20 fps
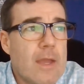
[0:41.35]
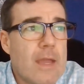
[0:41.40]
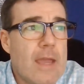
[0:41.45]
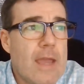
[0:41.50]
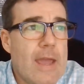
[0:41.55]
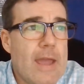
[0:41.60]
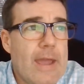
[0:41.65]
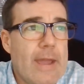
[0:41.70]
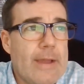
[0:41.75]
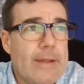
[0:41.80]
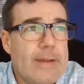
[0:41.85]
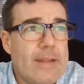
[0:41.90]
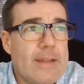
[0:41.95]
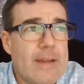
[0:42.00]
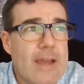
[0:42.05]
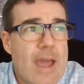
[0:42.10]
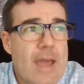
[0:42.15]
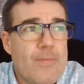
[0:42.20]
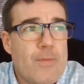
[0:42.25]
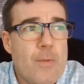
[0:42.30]
And it
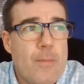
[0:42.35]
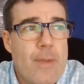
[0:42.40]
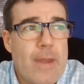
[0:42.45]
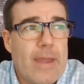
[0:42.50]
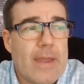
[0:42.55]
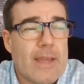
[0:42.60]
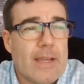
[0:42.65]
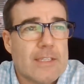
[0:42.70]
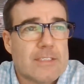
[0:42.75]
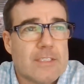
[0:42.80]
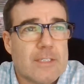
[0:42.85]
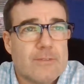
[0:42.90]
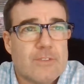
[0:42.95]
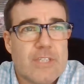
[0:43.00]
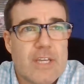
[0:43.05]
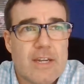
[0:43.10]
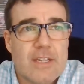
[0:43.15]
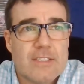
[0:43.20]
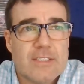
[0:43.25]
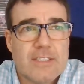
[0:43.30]
had the makings of
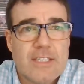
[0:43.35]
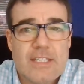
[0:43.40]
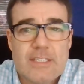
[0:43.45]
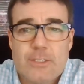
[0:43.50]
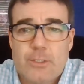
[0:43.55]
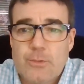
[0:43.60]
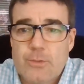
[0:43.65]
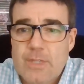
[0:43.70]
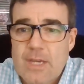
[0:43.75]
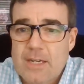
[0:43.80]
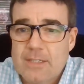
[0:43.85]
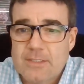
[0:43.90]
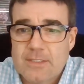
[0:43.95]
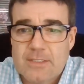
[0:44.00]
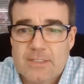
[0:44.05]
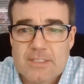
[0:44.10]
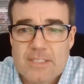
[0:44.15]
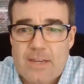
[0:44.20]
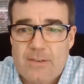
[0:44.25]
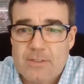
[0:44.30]
Tennessee
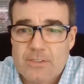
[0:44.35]
2007,